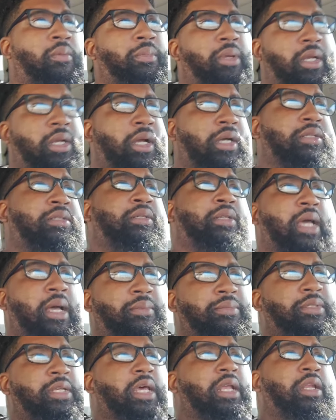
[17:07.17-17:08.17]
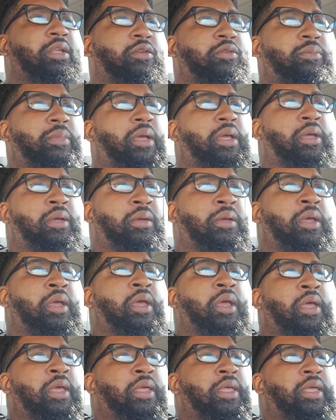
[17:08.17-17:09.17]
Because I'm telling you, man,
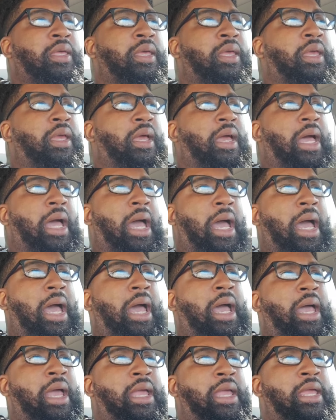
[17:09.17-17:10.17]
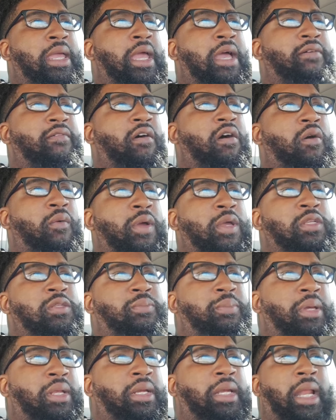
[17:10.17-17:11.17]
I have always
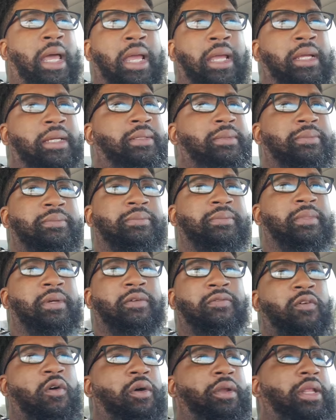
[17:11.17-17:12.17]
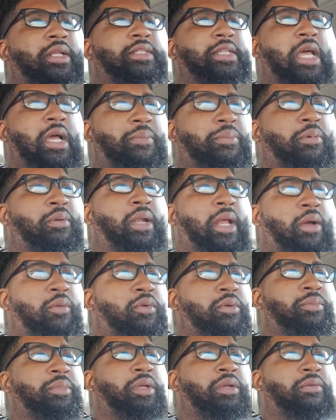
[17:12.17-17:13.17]
been like, for an example, like
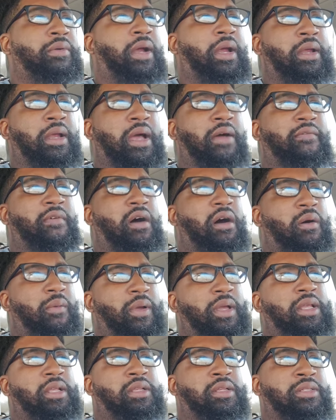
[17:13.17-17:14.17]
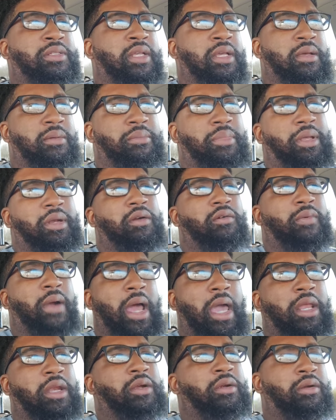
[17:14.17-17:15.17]
with me, right? I've always been a
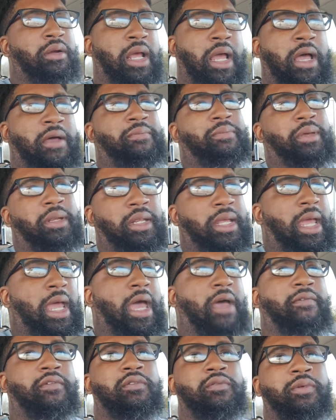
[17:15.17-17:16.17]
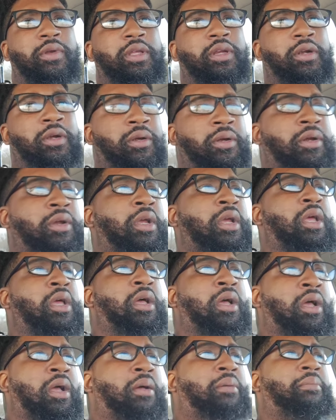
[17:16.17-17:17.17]
writer. I've been an avid reader.
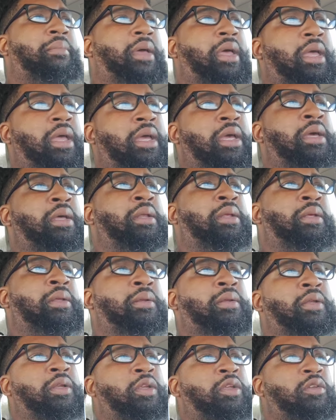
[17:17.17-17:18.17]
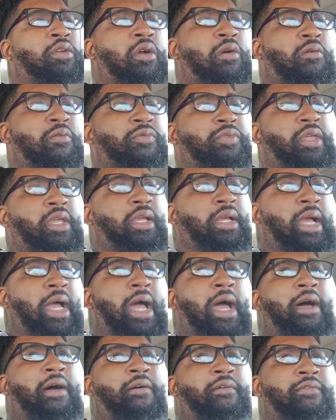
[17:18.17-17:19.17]
Man, you don't think
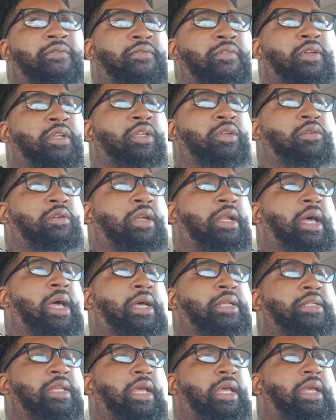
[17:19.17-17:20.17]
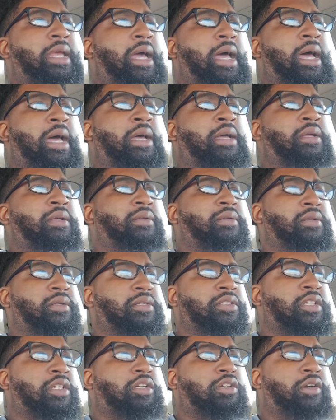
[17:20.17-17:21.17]
I've utilized AI
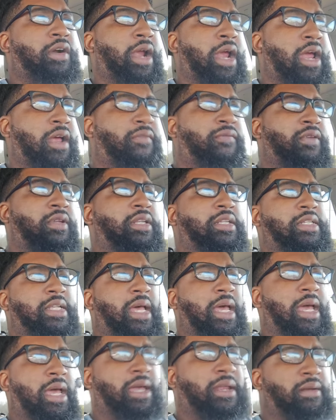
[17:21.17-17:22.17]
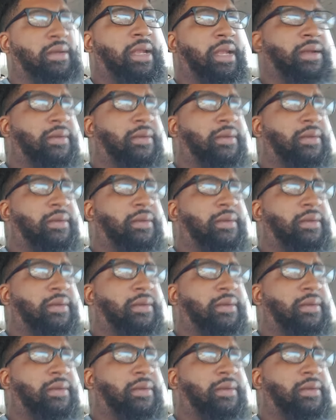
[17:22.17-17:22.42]
to craft and design